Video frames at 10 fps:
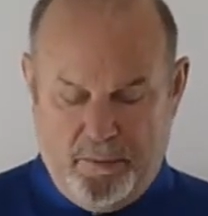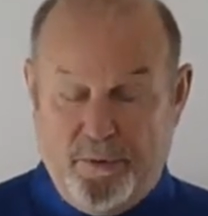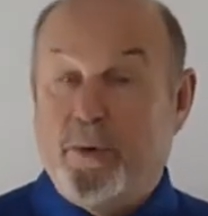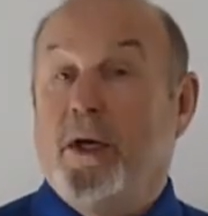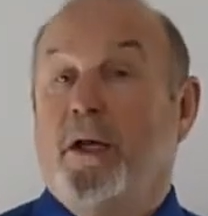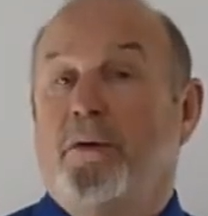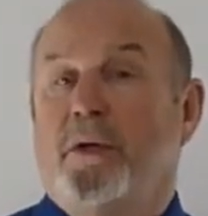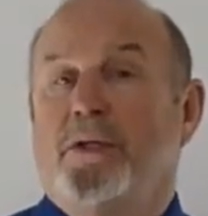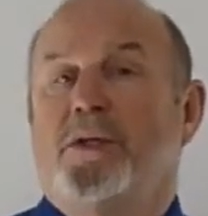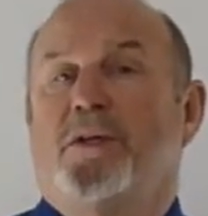
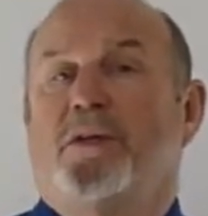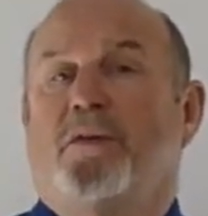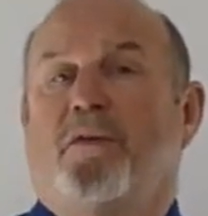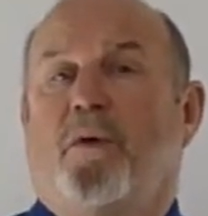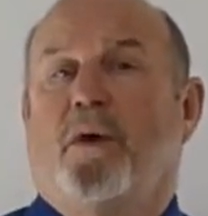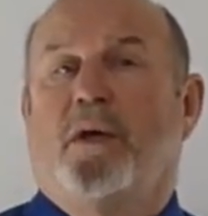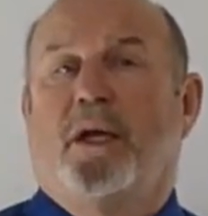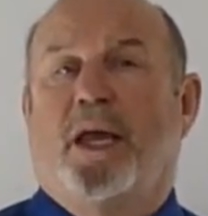300, essentially, for a